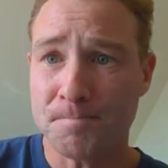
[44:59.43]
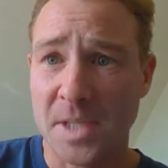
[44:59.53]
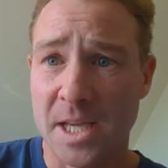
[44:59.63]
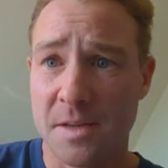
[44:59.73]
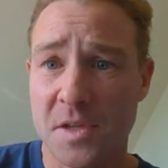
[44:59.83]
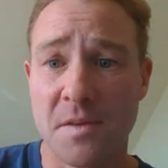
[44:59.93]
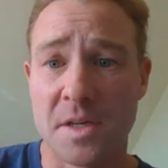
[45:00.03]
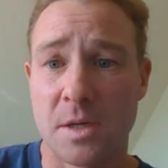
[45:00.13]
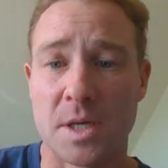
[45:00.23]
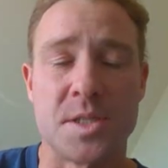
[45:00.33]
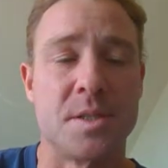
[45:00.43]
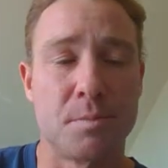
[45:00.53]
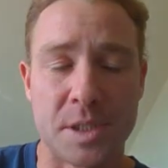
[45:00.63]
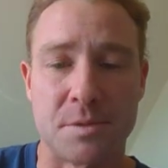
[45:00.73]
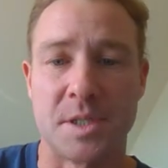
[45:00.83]
And if you have any questions,
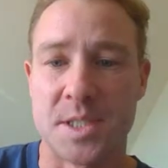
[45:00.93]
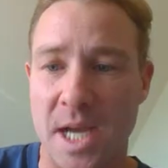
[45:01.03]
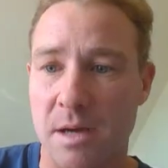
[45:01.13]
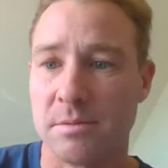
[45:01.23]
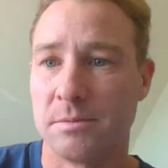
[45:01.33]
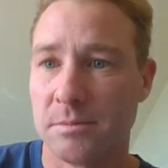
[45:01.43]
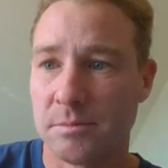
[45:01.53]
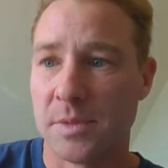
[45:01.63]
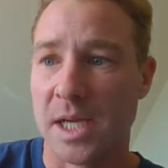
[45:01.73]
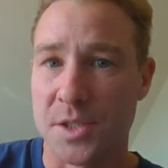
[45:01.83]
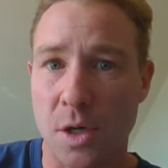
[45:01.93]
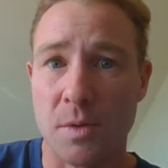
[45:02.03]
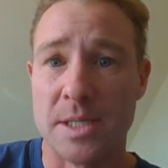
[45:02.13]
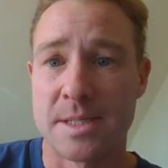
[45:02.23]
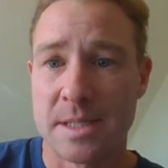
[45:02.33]
please reach out. As
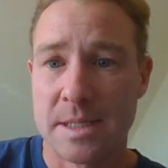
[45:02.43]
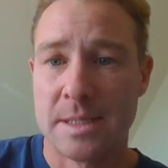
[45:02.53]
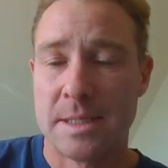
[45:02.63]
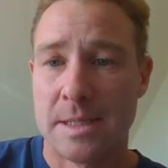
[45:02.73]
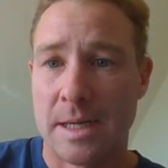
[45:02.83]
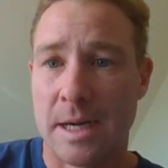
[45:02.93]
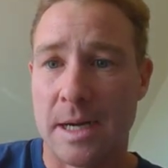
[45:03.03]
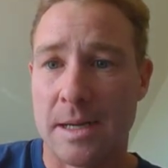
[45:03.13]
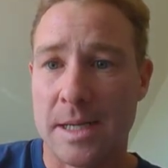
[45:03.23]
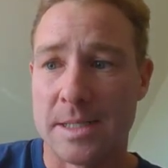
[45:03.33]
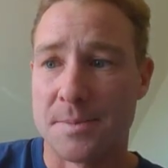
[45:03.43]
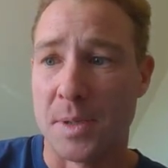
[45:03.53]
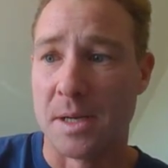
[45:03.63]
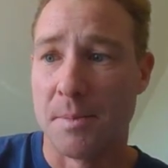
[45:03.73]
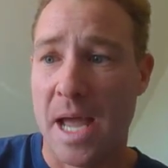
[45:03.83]
always, it's been an